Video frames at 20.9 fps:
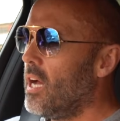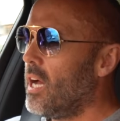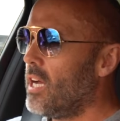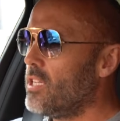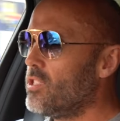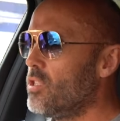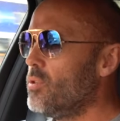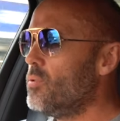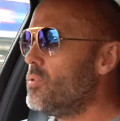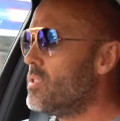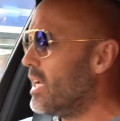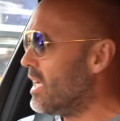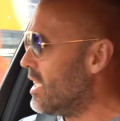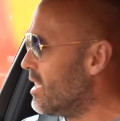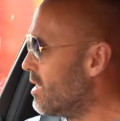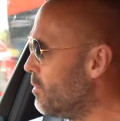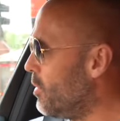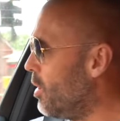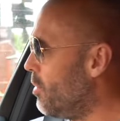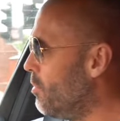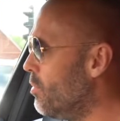I do
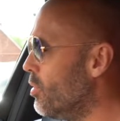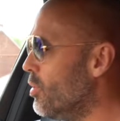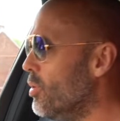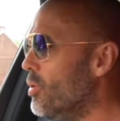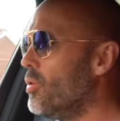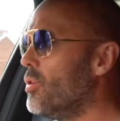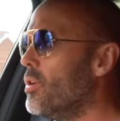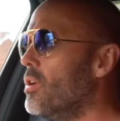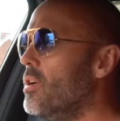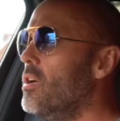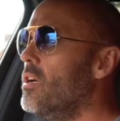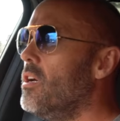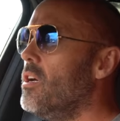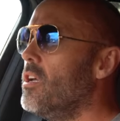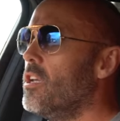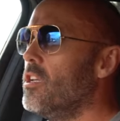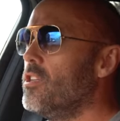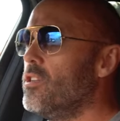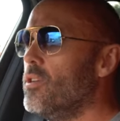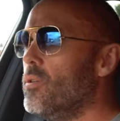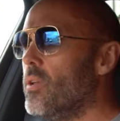take them on board
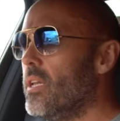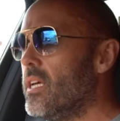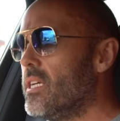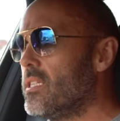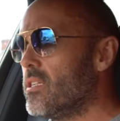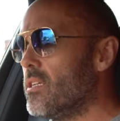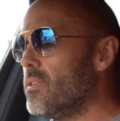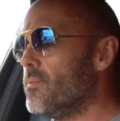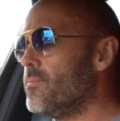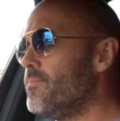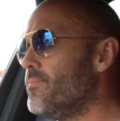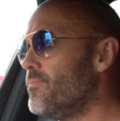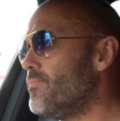and I do listen.